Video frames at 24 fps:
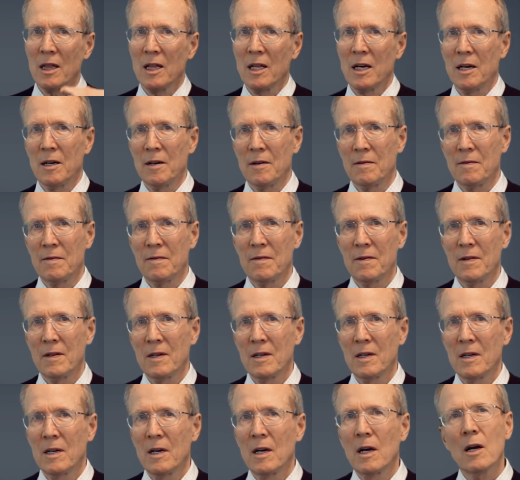love,
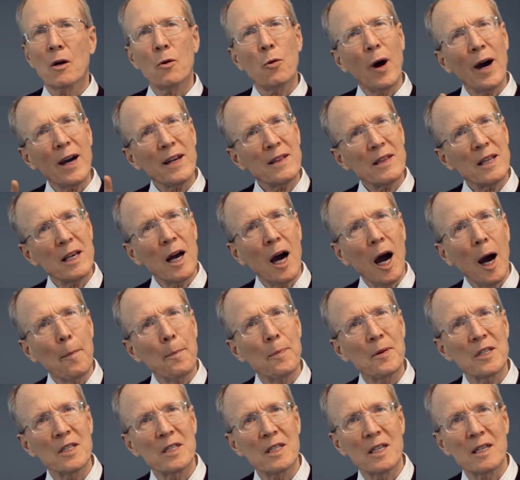quite the
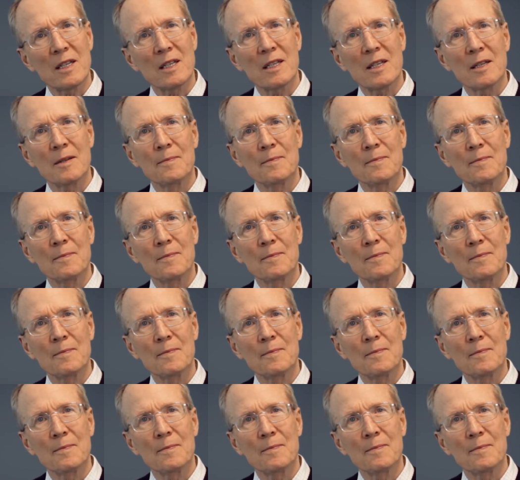opposite.